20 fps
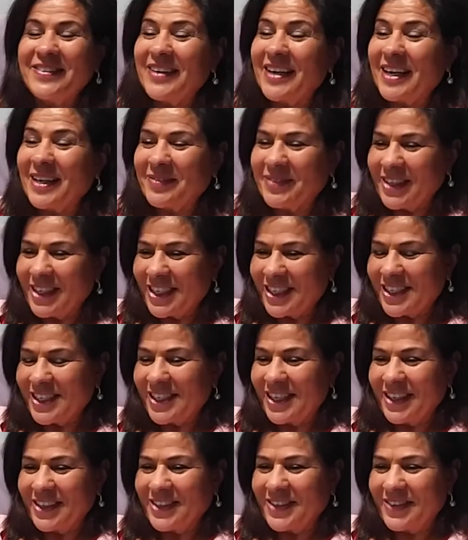I'm going to
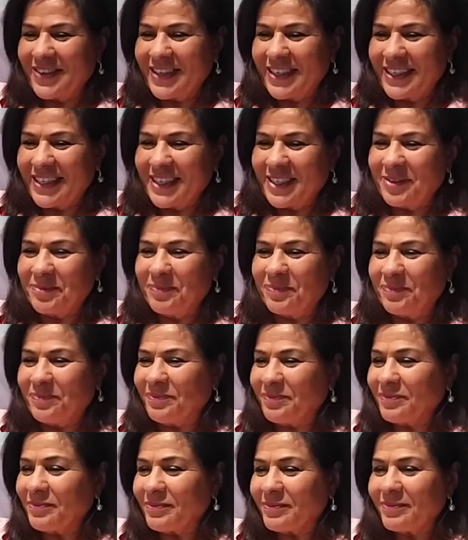start reading.
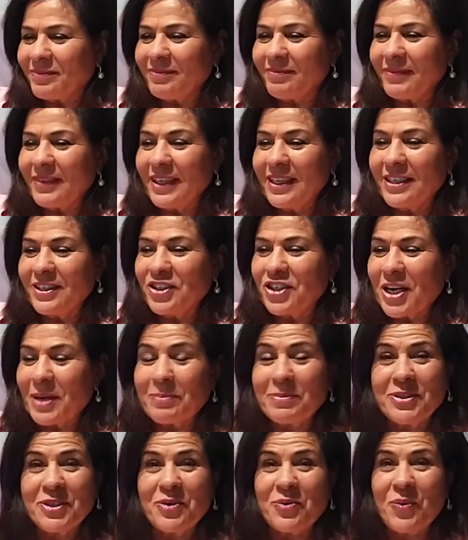
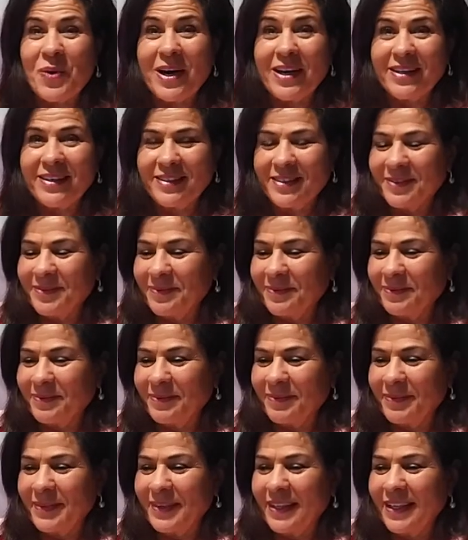Chapter one,
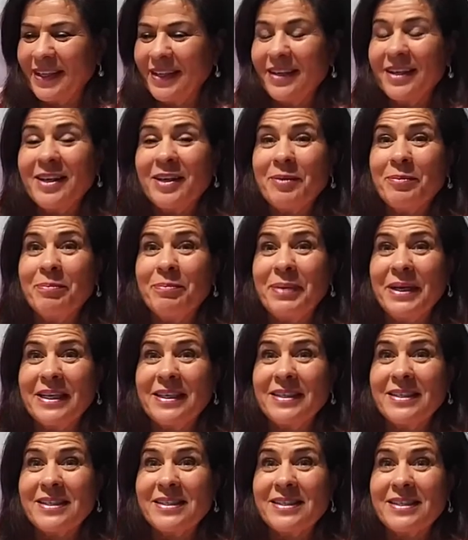Big
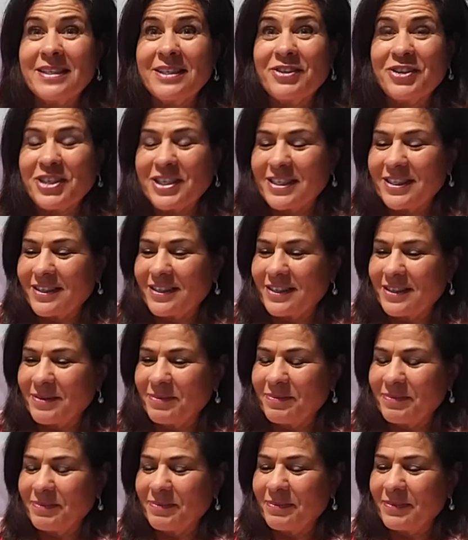Decisions.
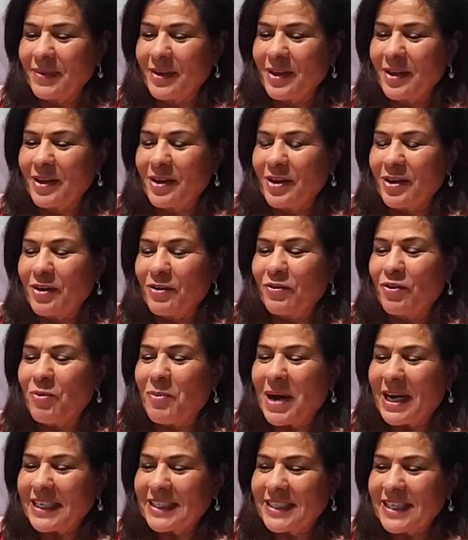For
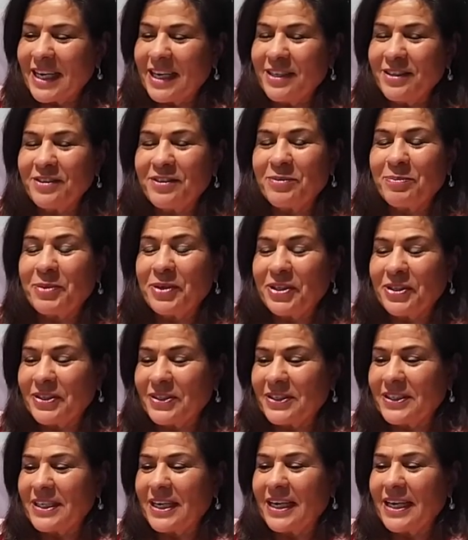my 10th
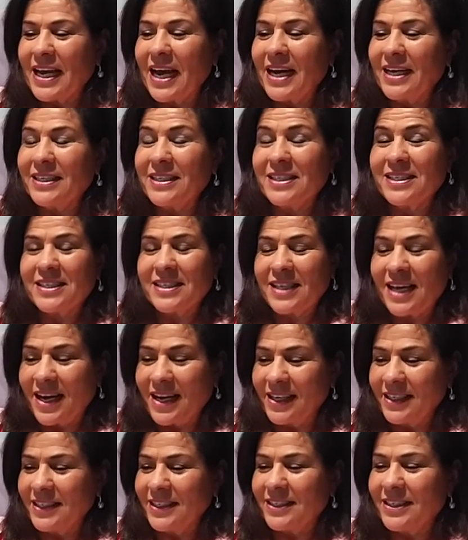birthday, I
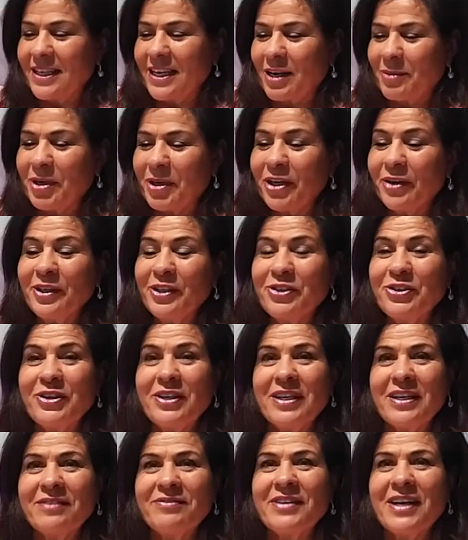decided that I'm going to
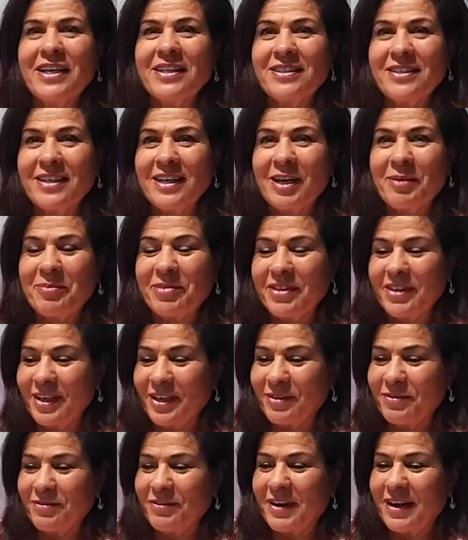live until I'm
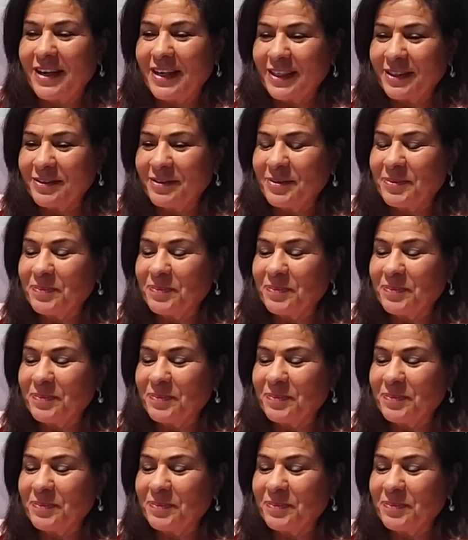35.